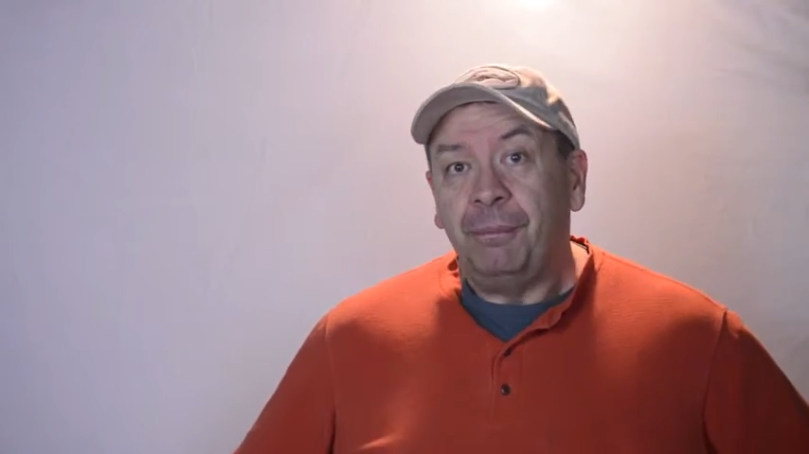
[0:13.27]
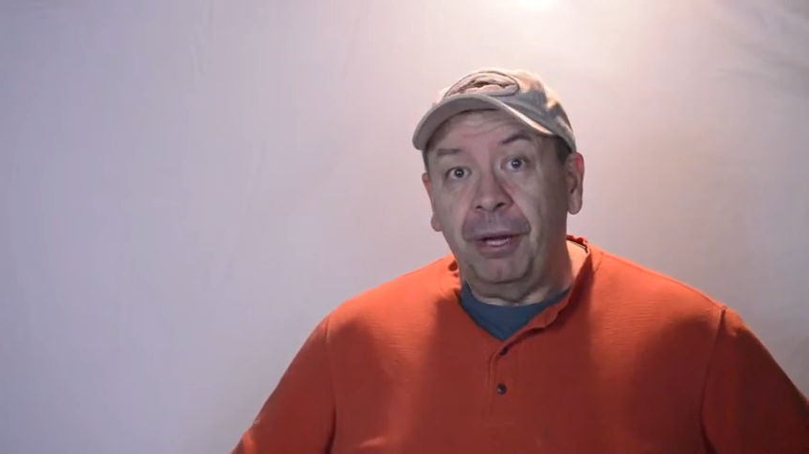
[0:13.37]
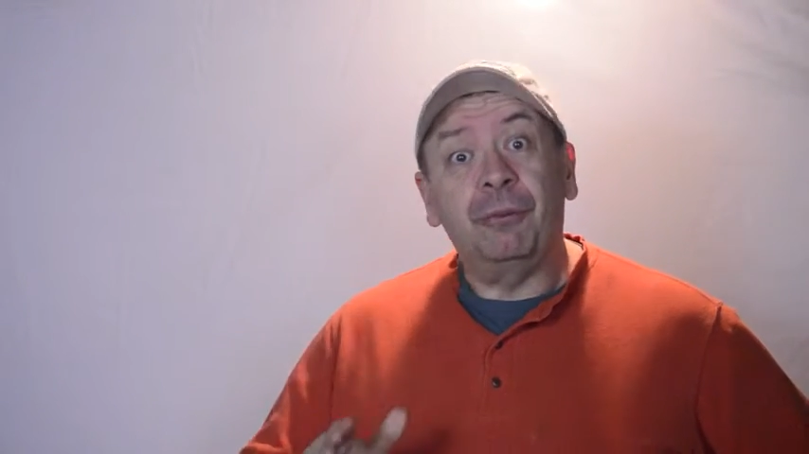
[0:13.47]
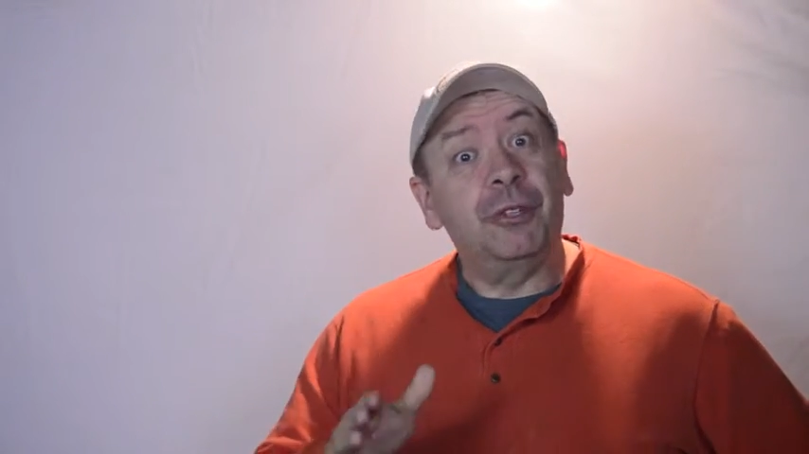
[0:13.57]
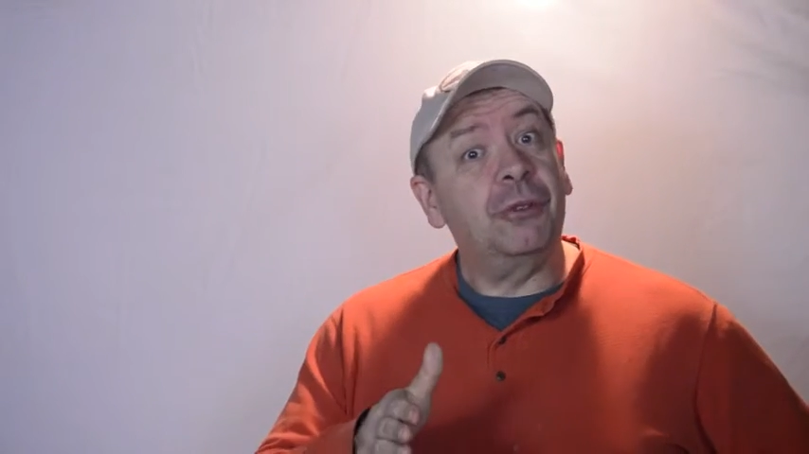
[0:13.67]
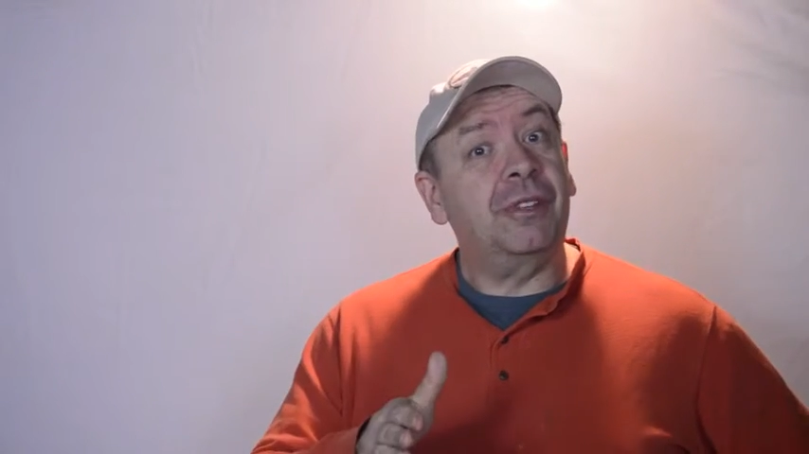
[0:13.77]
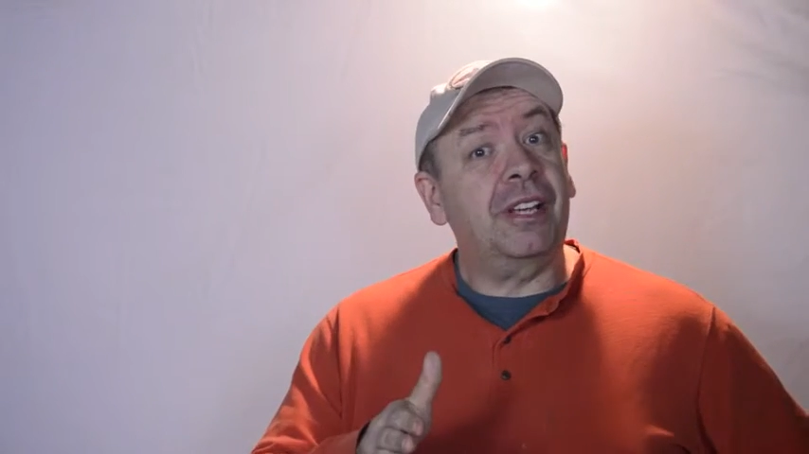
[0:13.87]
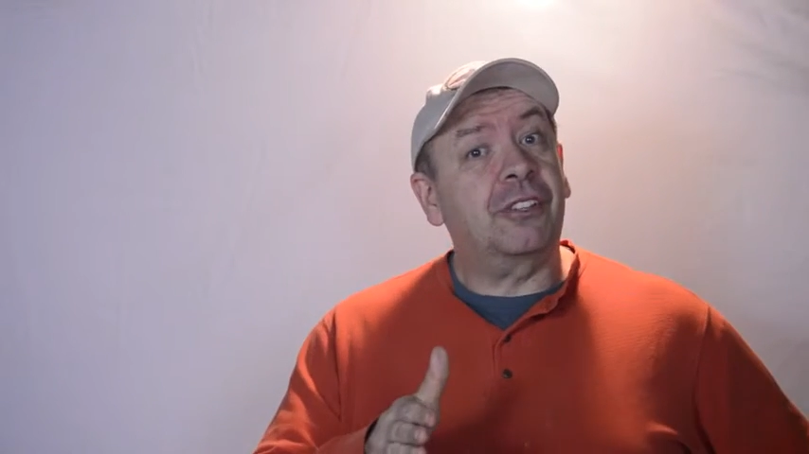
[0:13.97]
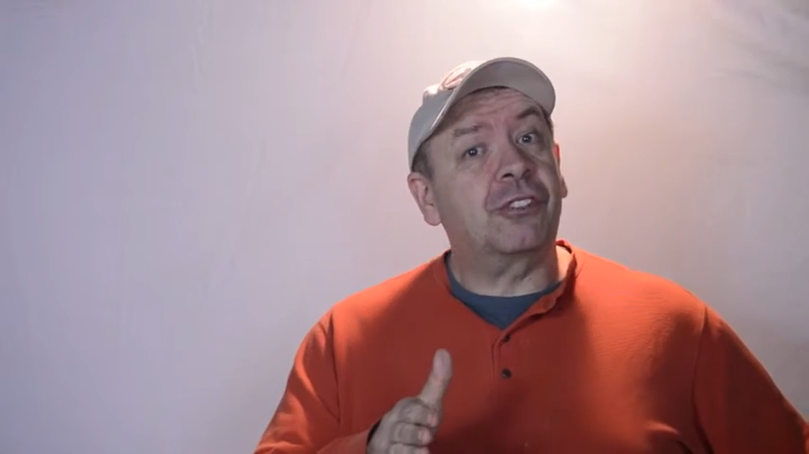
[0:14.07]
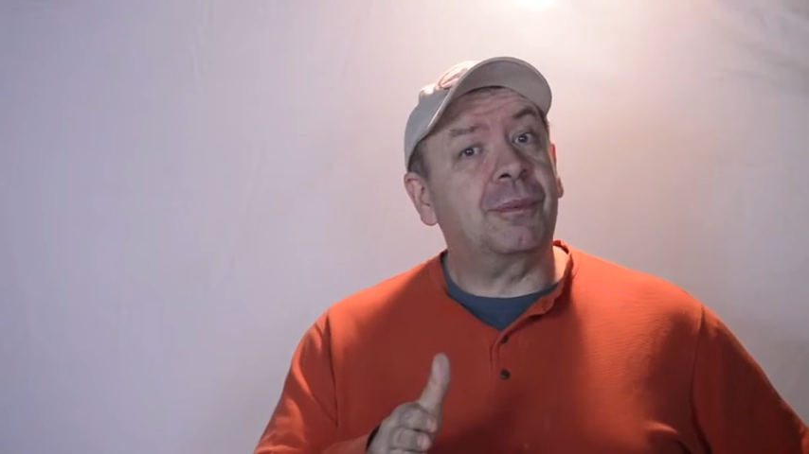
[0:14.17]
But we do
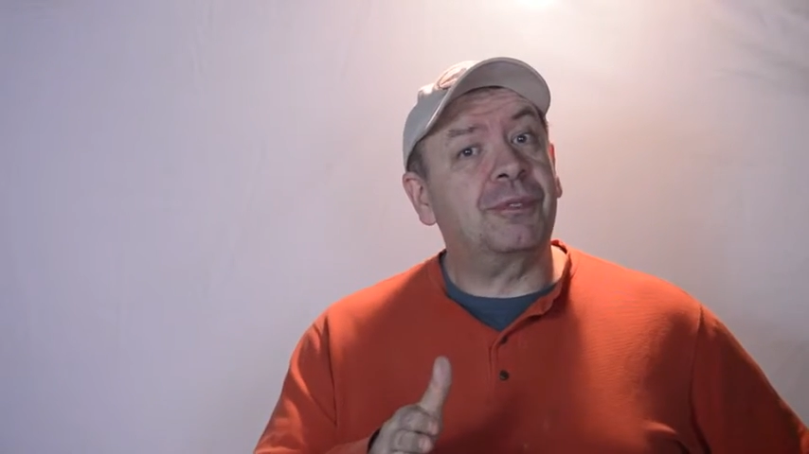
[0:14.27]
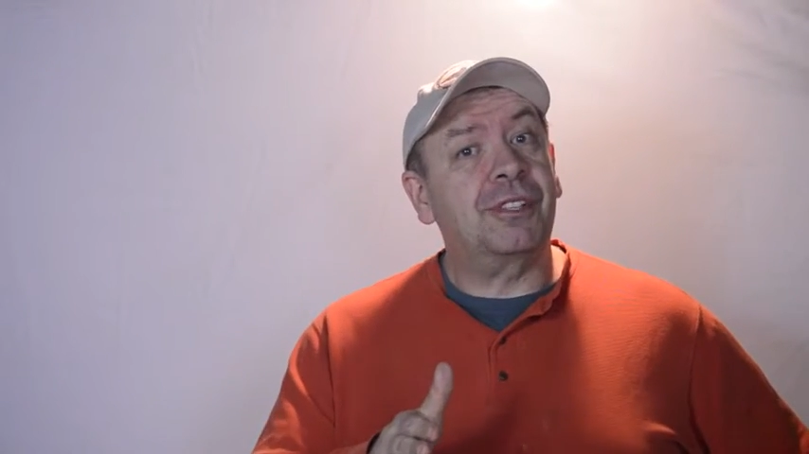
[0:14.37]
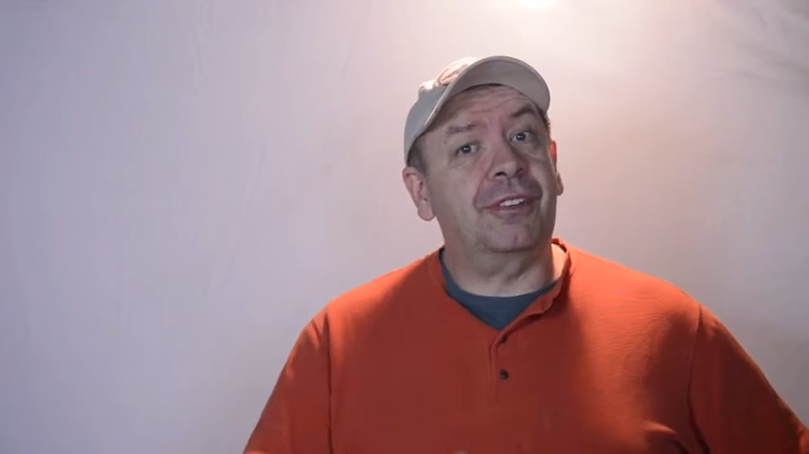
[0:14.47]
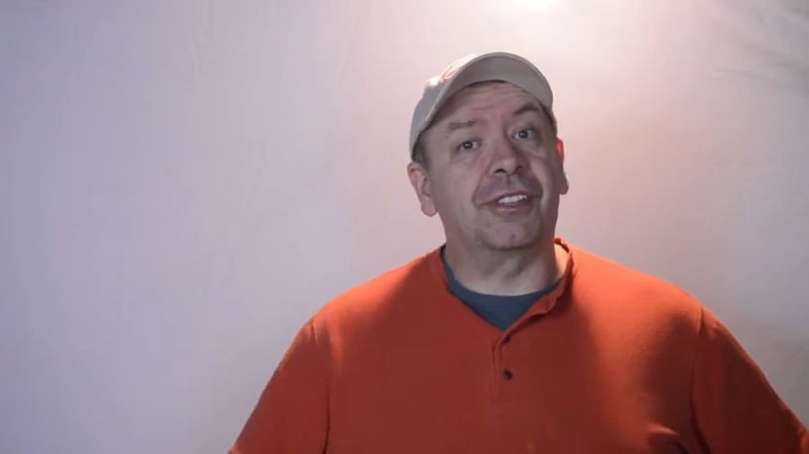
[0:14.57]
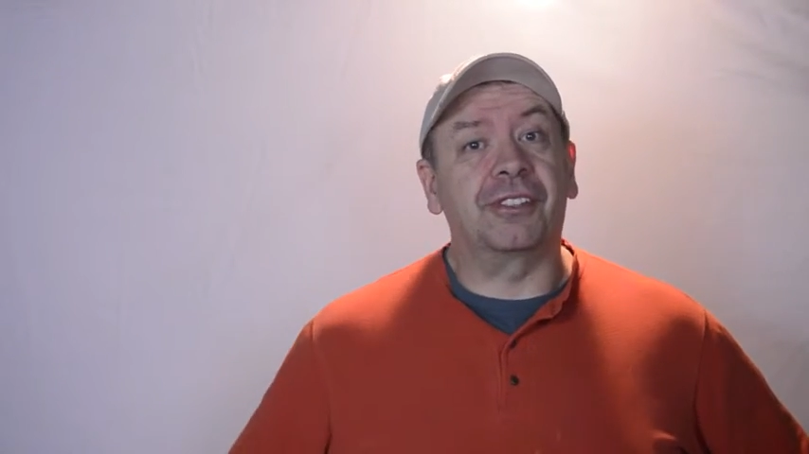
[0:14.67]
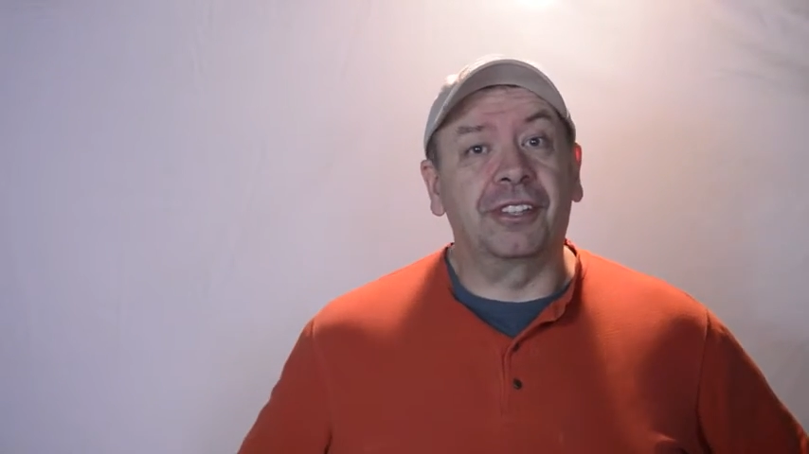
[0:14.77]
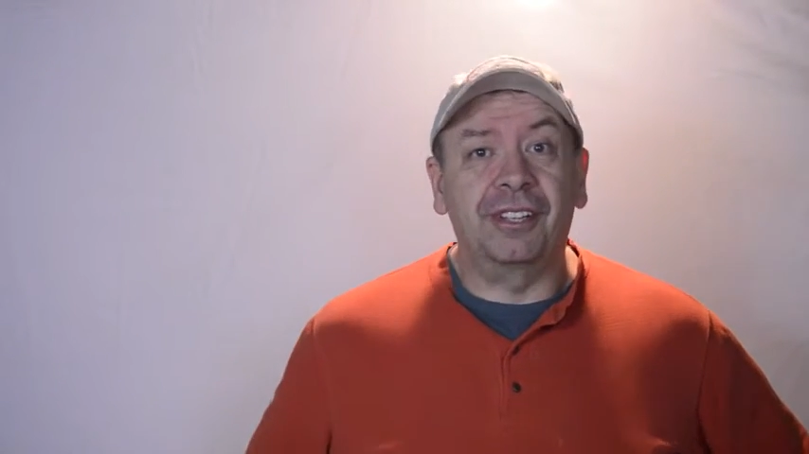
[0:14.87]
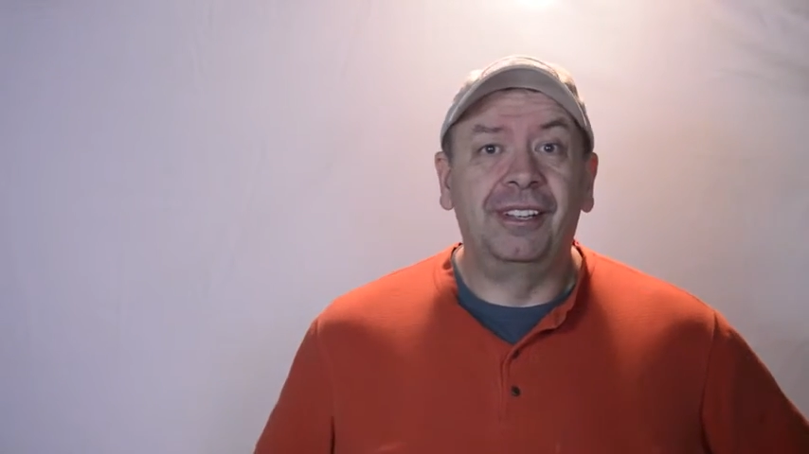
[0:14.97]
take the job seriously.